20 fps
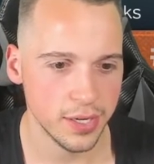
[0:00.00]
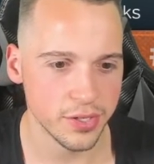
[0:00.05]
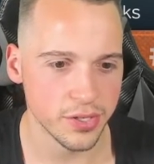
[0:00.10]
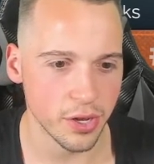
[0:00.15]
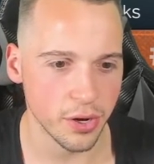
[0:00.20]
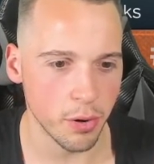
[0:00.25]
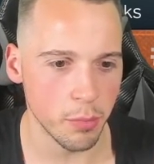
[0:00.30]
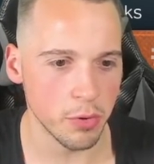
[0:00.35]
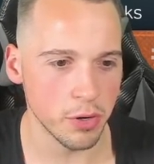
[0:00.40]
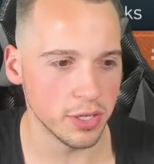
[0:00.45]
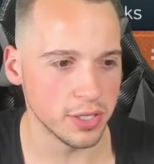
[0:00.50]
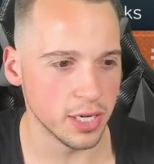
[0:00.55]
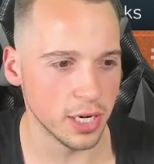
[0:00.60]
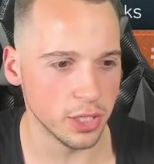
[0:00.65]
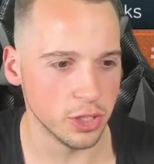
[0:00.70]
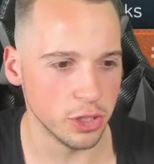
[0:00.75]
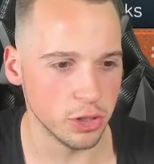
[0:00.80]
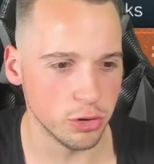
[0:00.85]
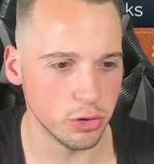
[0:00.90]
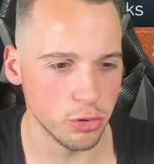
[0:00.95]
So I don't want to
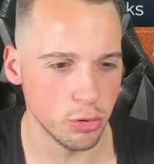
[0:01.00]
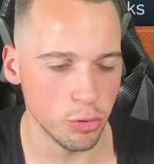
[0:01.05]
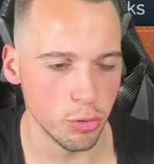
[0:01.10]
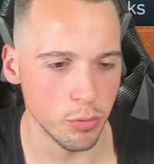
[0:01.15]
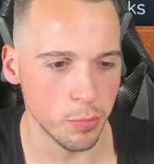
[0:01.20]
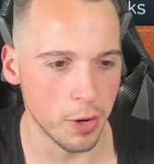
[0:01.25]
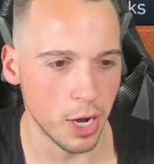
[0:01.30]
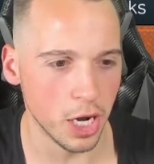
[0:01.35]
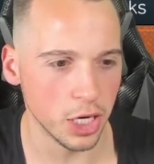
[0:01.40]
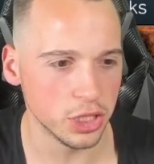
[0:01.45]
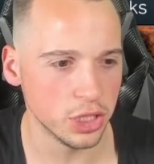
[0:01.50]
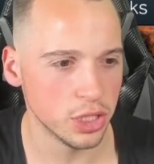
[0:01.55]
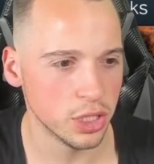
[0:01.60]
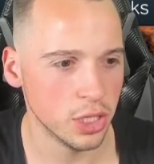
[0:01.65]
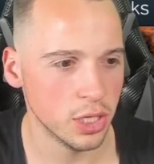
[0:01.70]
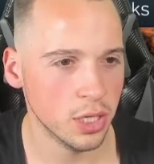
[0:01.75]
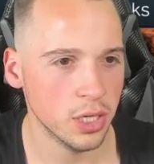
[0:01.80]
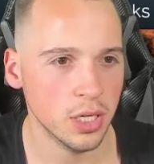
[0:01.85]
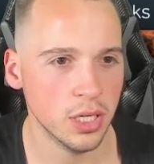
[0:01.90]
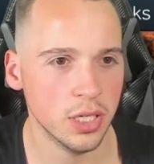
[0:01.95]
touch it too much.
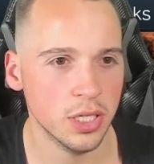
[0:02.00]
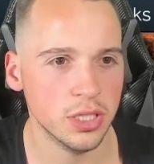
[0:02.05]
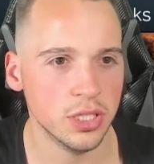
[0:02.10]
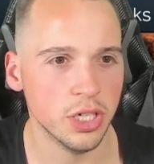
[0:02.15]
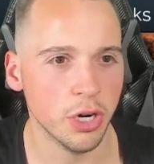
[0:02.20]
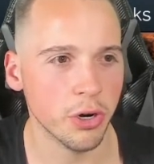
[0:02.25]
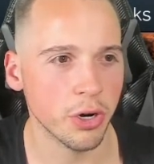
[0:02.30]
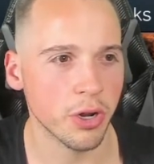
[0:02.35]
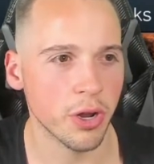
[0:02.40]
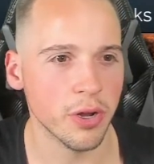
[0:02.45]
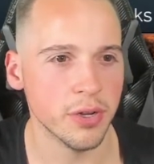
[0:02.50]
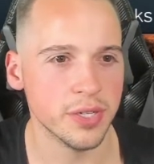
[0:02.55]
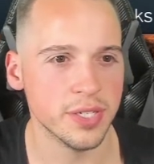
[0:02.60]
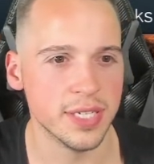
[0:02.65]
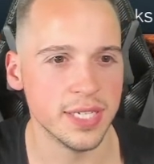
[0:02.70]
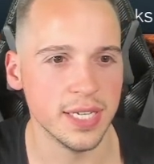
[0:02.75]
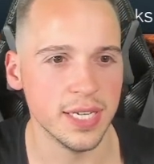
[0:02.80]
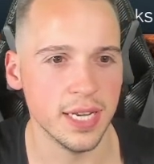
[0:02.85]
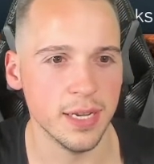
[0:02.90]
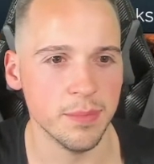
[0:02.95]
Jericho
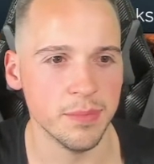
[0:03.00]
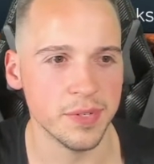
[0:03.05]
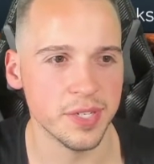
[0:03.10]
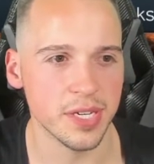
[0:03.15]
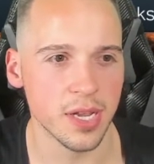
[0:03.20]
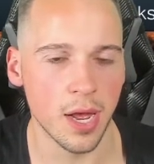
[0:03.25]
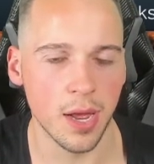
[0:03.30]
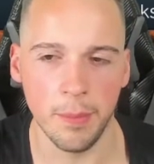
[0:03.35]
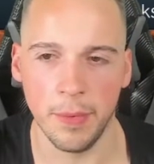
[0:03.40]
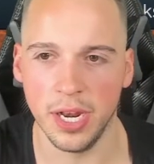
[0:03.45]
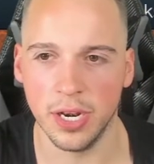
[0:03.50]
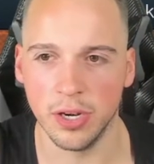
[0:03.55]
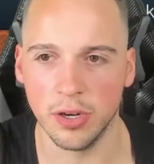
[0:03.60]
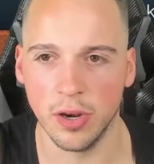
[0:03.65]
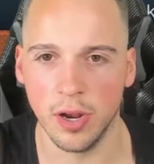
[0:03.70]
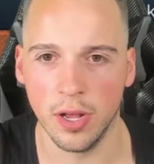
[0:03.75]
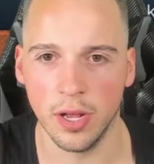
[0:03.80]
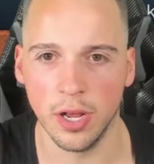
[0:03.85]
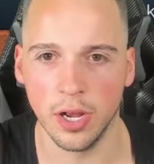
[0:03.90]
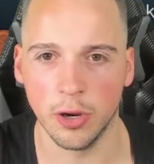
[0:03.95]
Sims, I
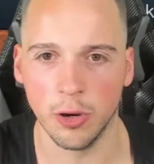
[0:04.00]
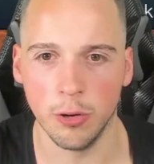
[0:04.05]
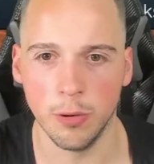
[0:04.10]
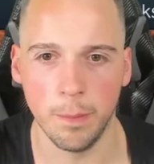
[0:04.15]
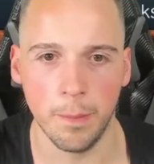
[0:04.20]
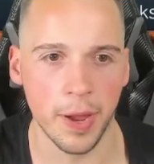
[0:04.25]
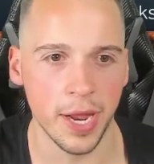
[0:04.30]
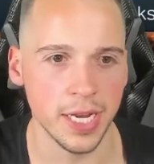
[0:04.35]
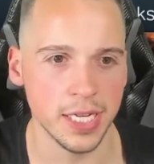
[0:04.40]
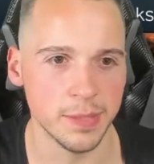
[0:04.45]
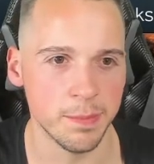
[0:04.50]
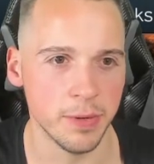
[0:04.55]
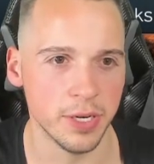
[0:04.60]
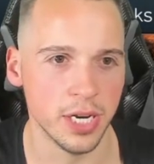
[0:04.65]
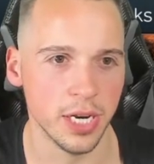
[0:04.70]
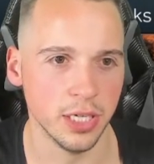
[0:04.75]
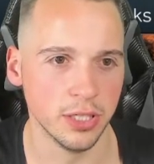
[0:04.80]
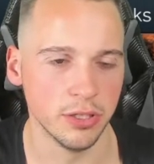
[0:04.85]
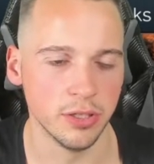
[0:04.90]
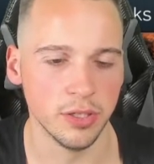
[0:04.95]
mean, a good piece
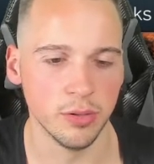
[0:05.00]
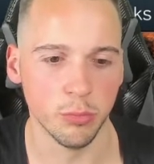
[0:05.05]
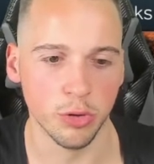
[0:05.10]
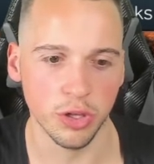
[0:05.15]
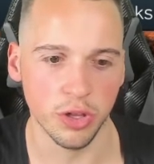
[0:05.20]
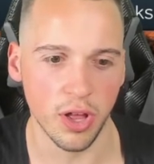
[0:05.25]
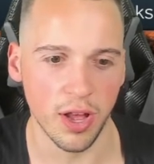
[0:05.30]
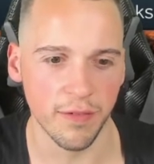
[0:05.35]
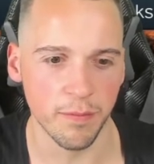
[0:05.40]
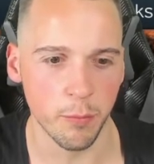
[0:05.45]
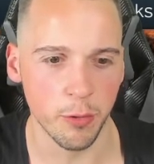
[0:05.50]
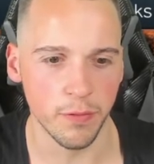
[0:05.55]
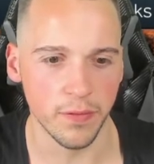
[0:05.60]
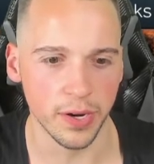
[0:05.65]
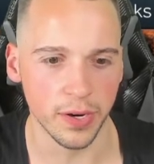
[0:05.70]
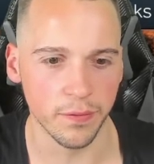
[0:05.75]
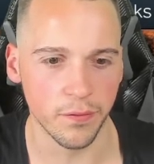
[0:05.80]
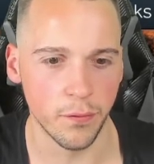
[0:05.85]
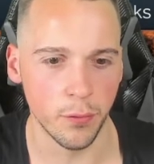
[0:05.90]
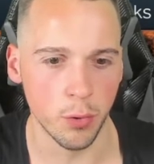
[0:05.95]
potentially in real life
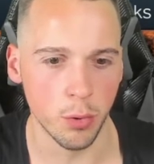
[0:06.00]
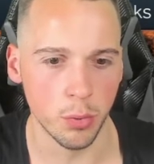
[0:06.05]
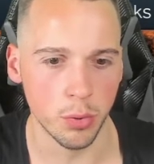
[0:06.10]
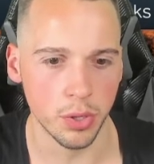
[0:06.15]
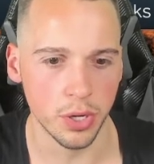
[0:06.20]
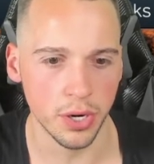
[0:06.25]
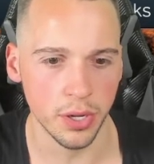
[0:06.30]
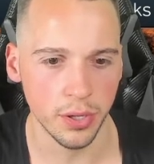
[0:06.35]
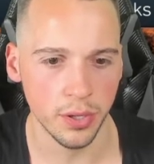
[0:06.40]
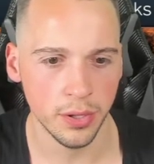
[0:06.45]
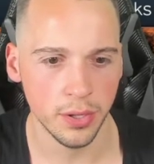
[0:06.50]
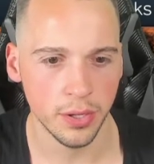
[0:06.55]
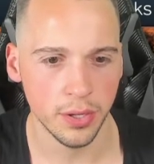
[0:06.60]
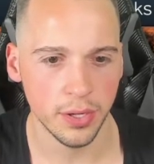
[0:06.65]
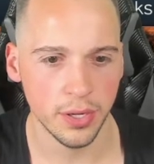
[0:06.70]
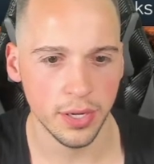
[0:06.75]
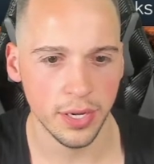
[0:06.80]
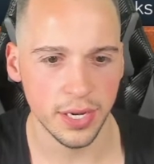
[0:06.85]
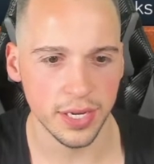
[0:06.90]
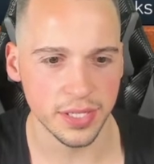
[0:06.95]
moving forward.
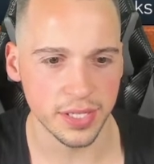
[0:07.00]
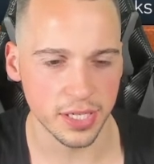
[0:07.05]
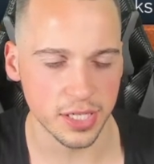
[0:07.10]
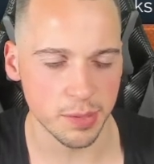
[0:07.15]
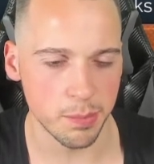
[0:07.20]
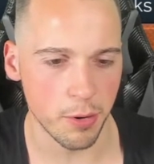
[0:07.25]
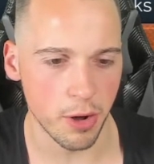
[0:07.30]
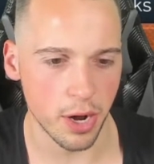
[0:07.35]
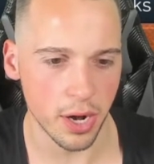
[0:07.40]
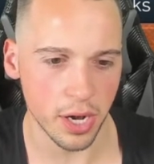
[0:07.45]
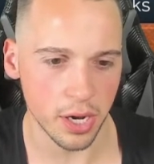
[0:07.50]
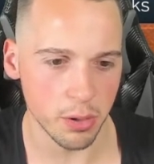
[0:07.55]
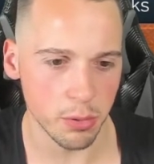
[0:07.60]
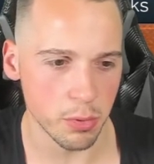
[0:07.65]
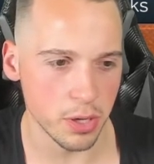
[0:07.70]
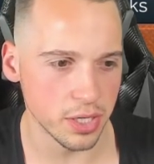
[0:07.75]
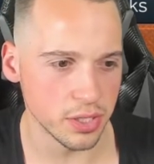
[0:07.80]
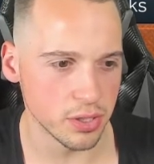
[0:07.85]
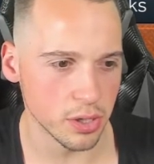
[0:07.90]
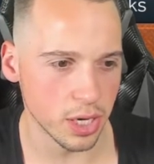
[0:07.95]
He's expired
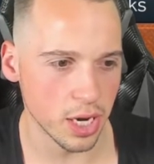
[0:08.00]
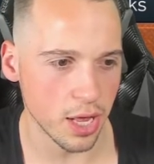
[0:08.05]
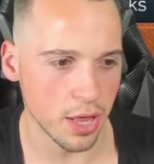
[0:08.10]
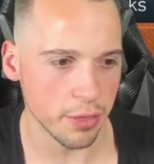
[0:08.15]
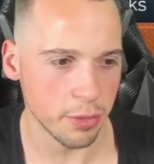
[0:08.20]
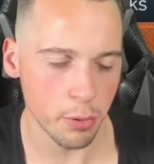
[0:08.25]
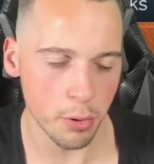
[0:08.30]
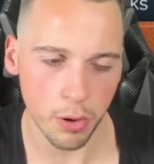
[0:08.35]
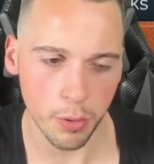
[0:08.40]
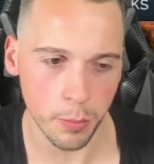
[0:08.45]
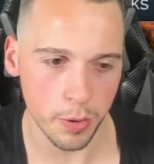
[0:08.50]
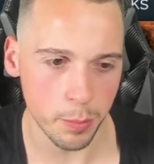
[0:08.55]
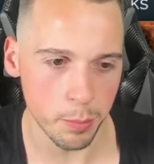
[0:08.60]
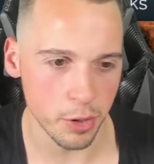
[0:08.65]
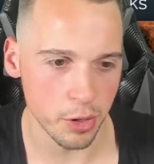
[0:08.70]
anyway, so I can't throw him in.